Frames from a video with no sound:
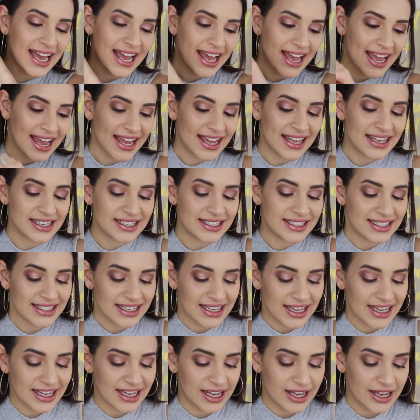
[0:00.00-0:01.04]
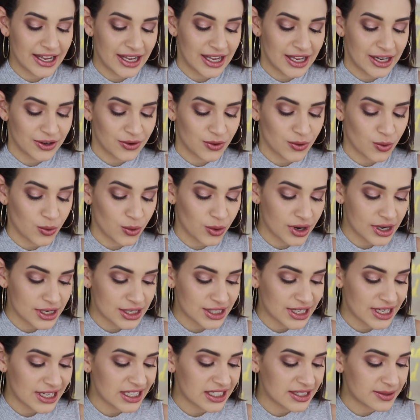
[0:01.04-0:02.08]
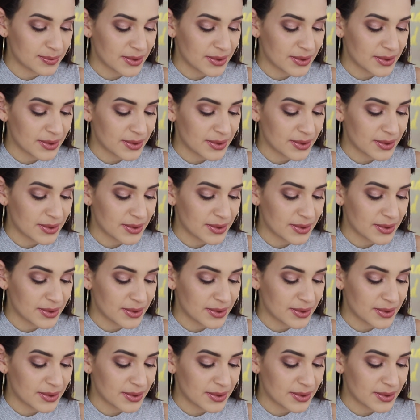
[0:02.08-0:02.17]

end and gorgeous,